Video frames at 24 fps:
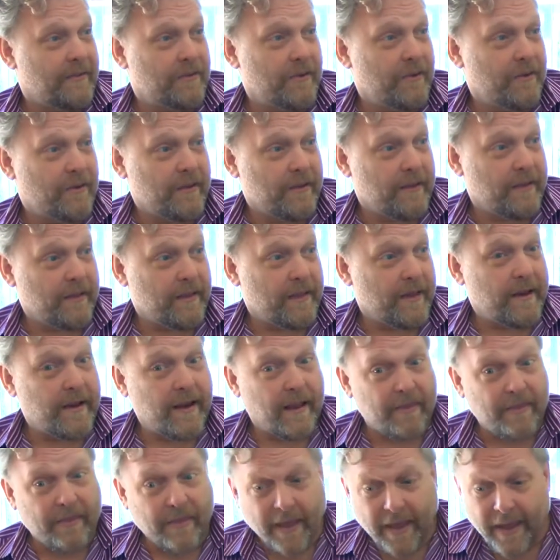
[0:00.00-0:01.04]
totally right. lit.
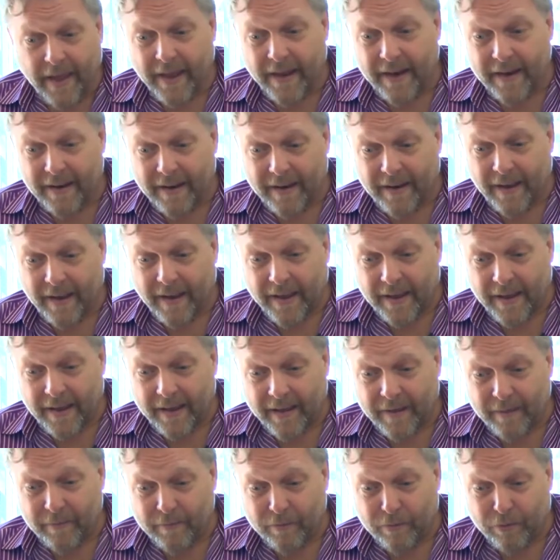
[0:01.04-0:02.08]
And then
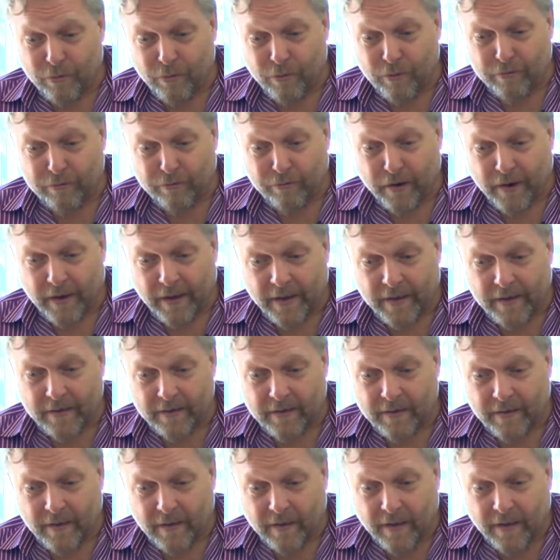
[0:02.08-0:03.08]
I, through a friend